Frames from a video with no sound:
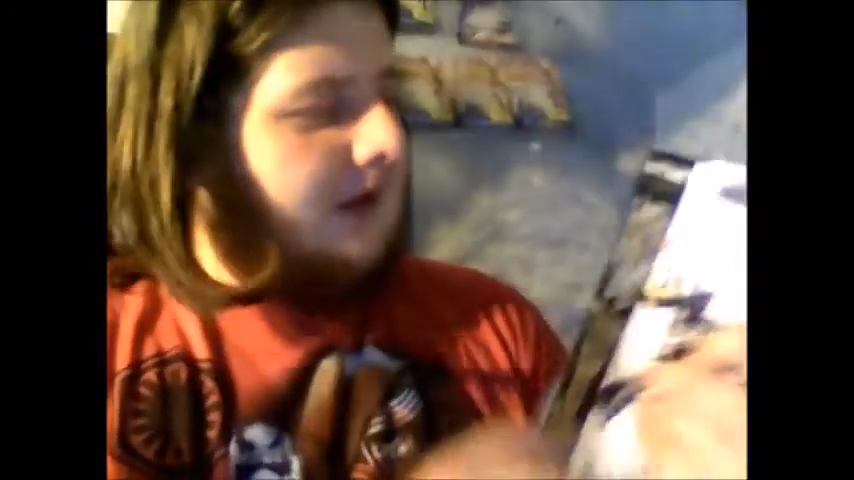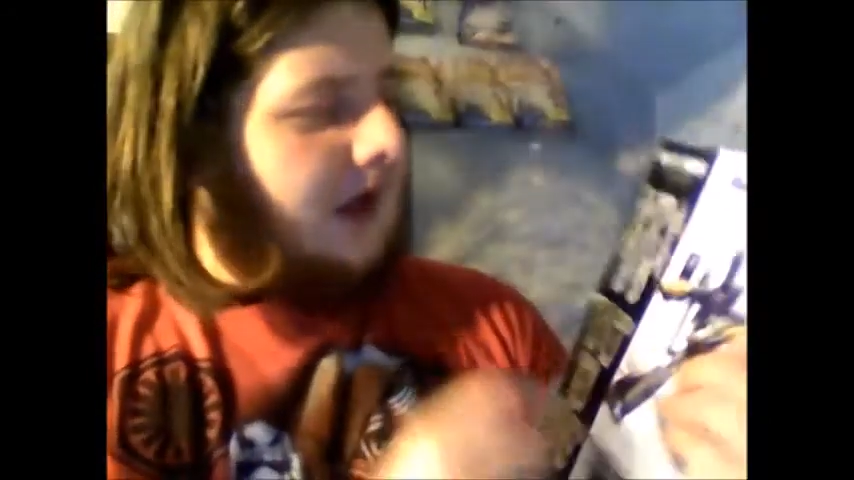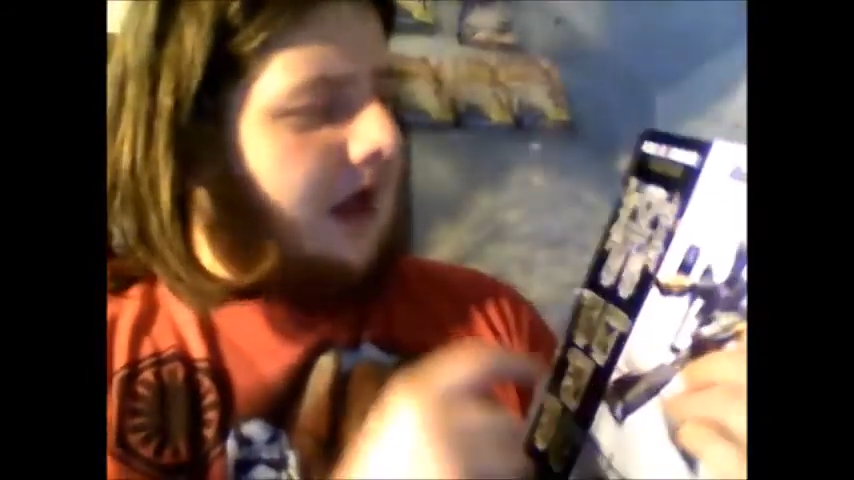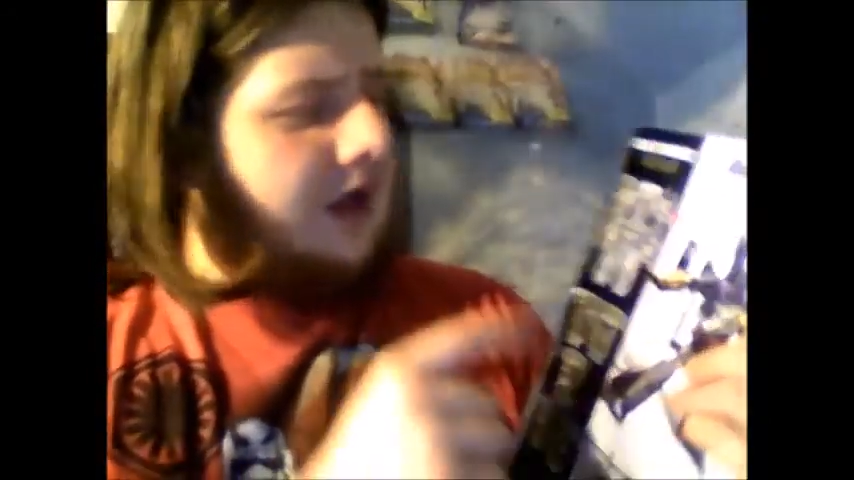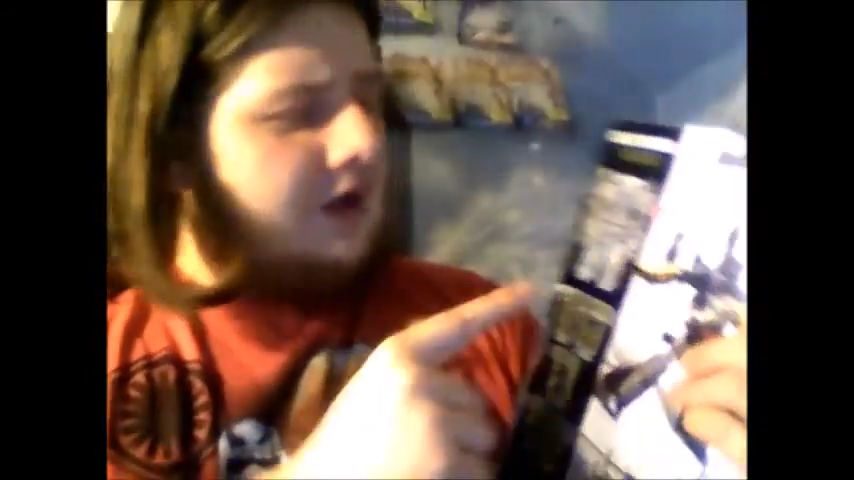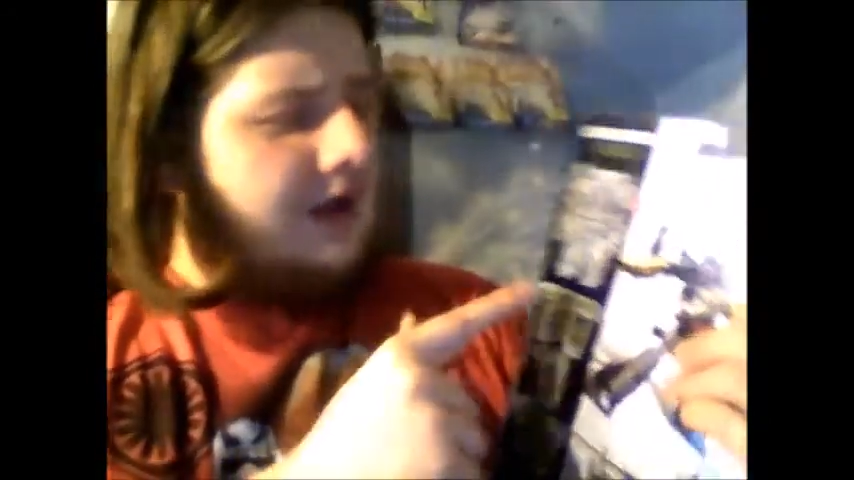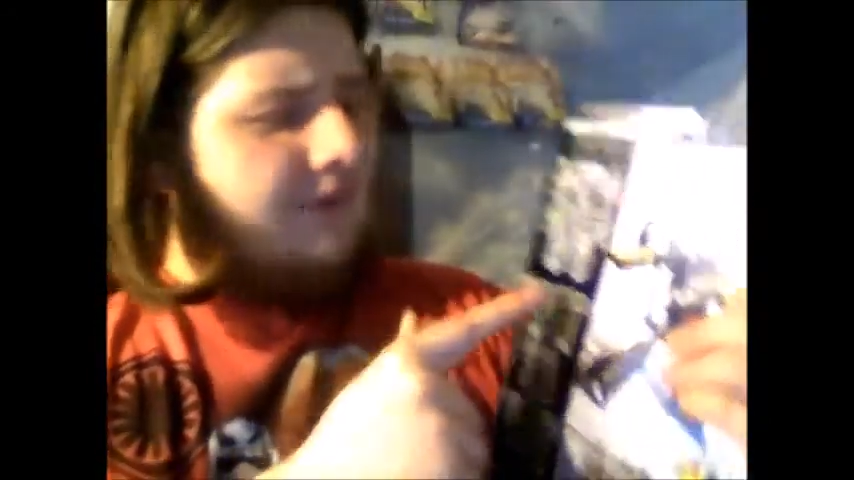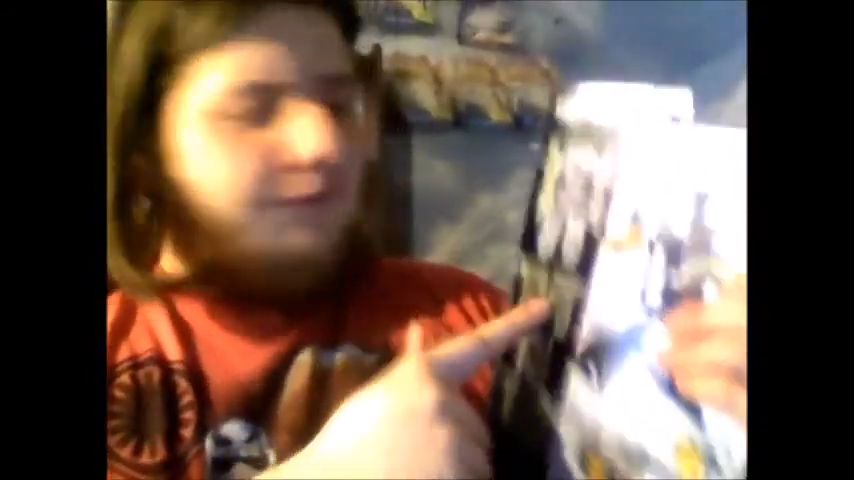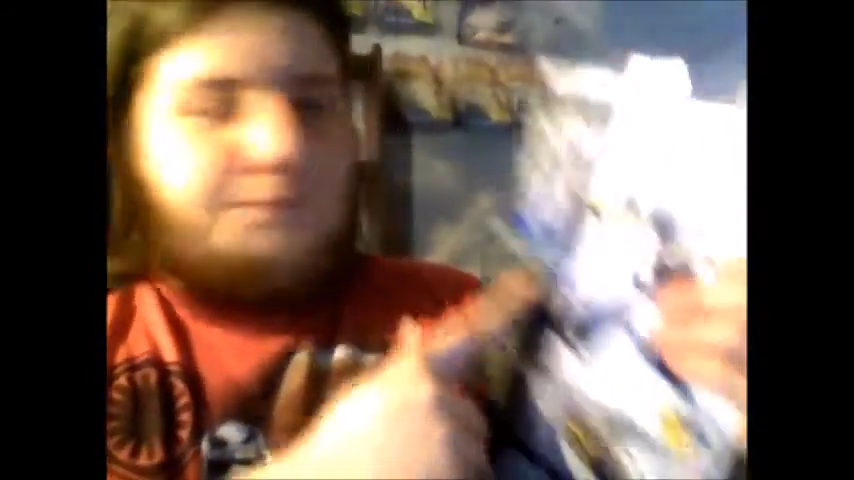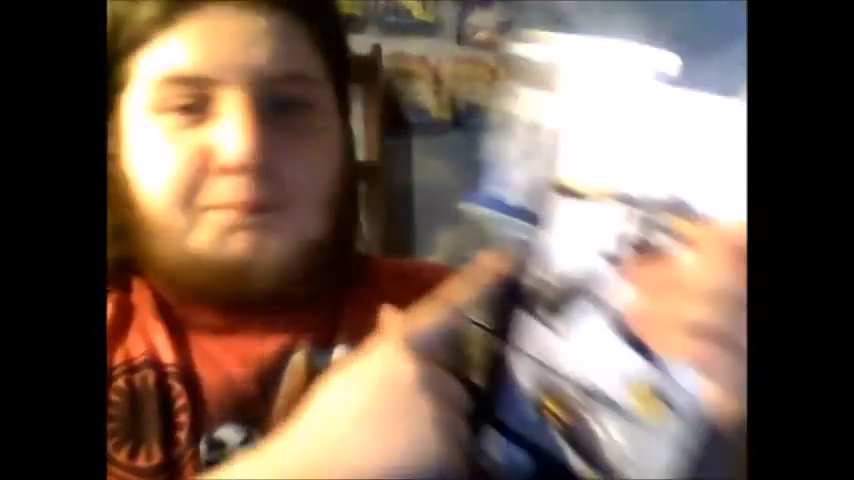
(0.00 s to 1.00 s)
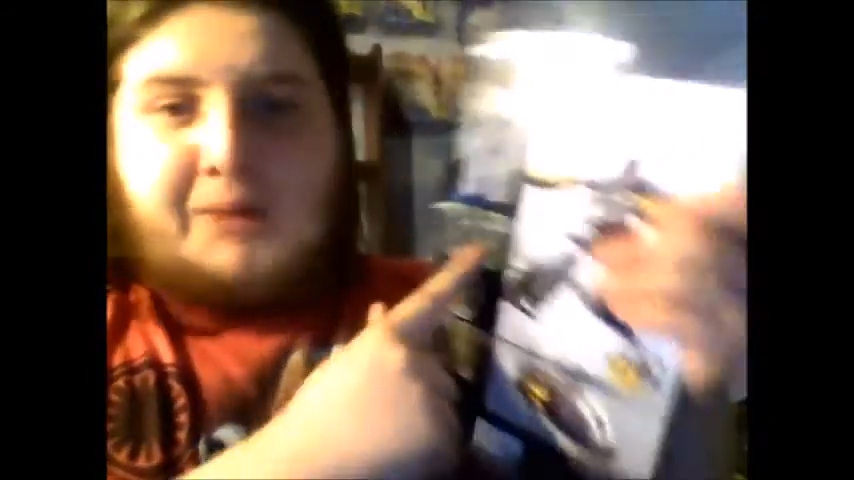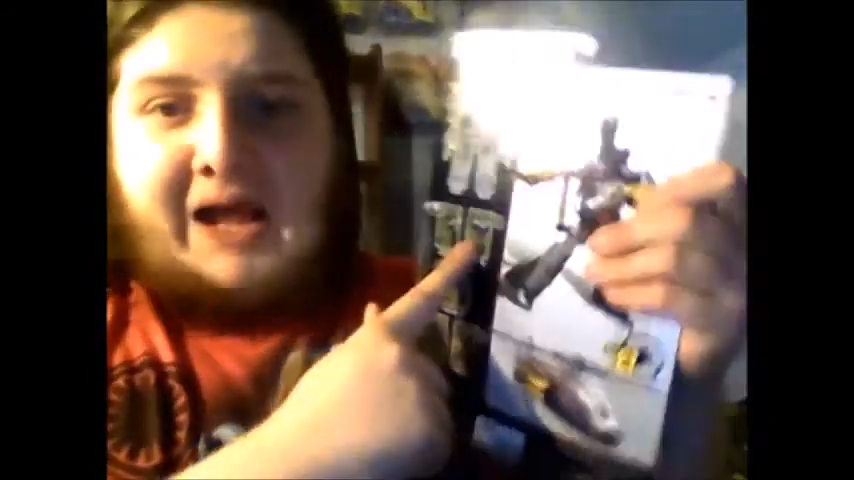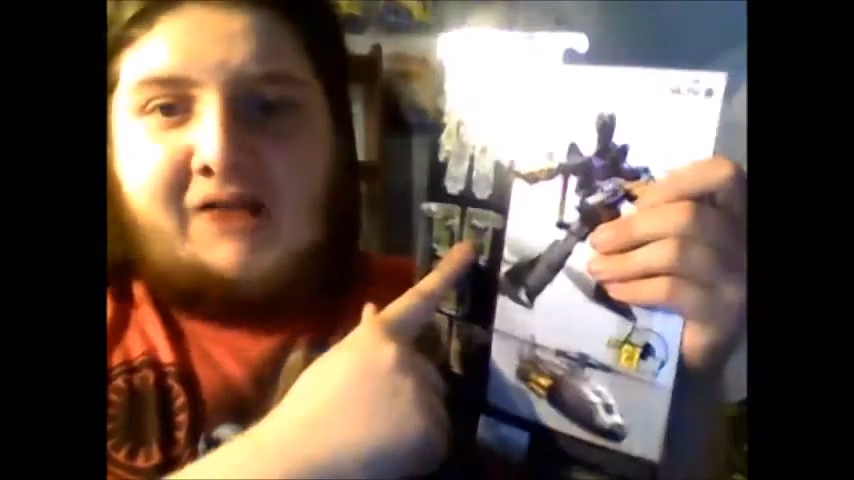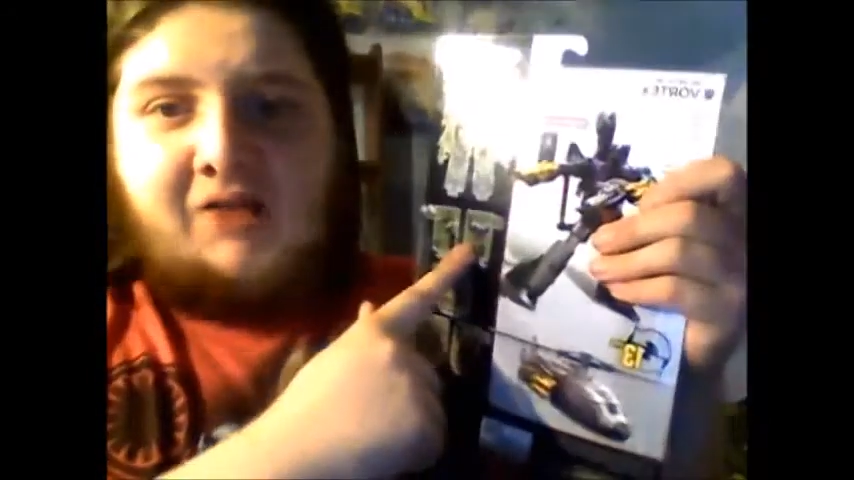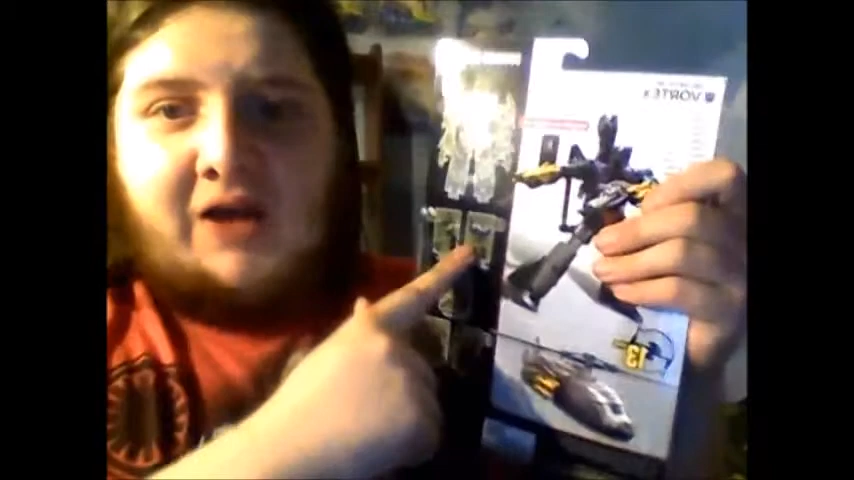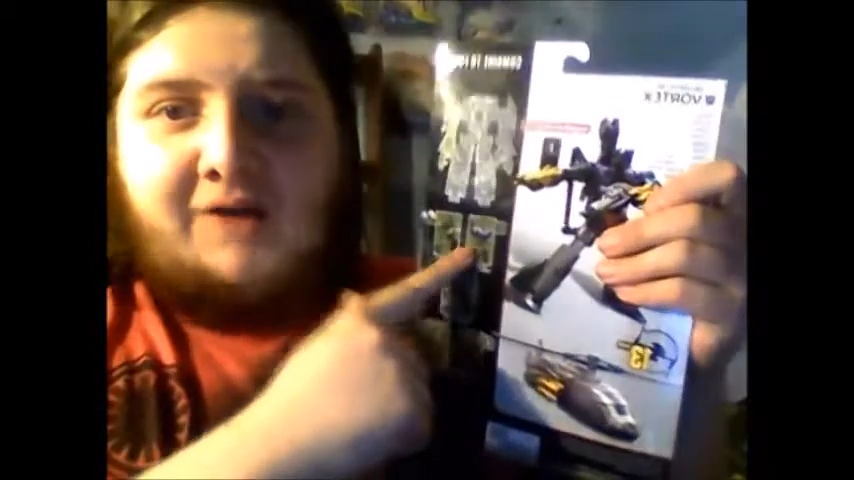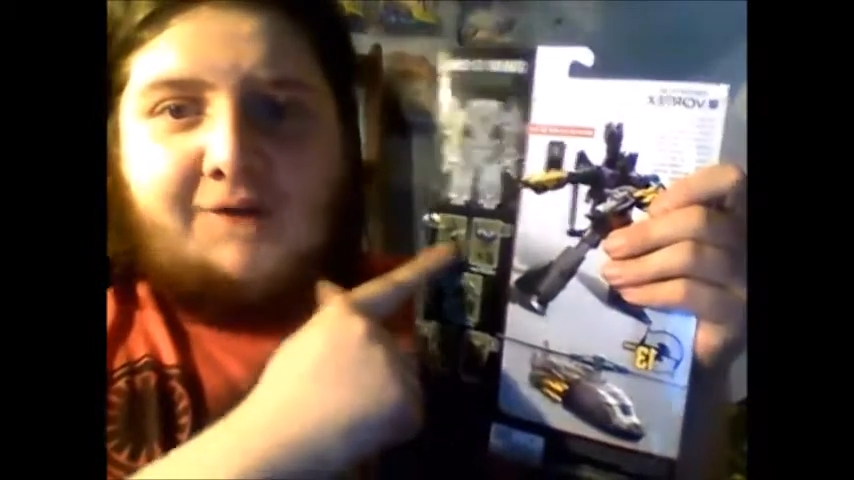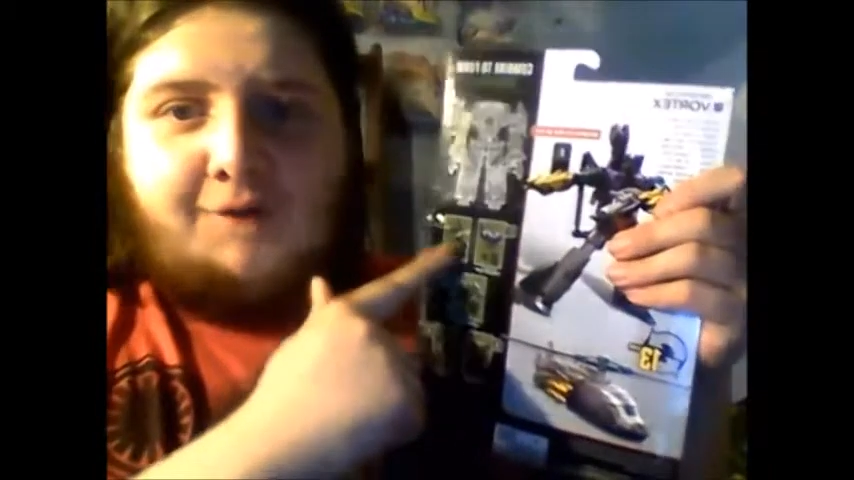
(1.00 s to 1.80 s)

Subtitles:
You get Blast Off,